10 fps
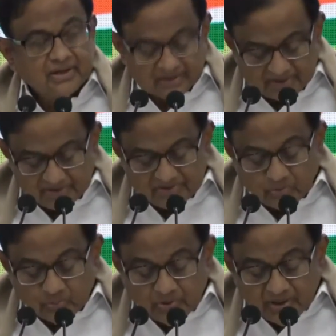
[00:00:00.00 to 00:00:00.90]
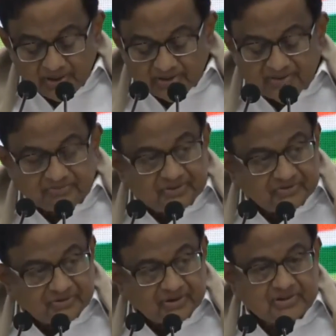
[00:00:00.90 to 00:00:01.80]
There is a world of
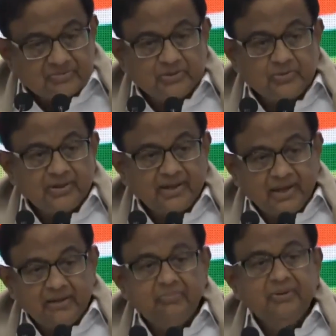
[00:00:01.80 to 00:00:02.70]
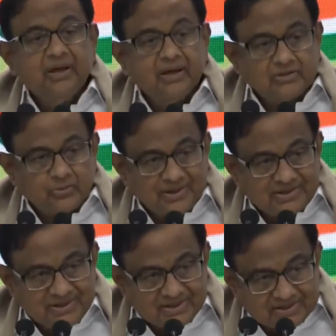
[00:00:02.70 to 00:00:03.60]
difference between NPR
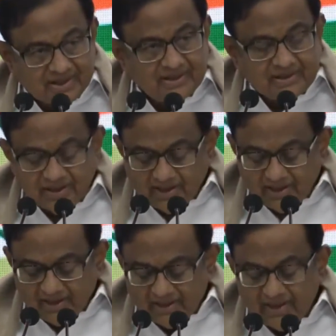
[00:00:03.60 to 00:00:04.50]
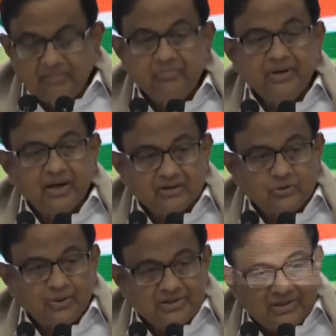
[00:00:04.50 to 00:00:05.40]
2010 and NPR
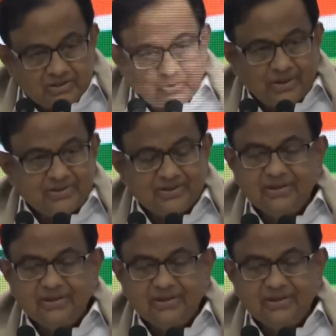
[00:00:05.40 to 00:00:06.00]
2020.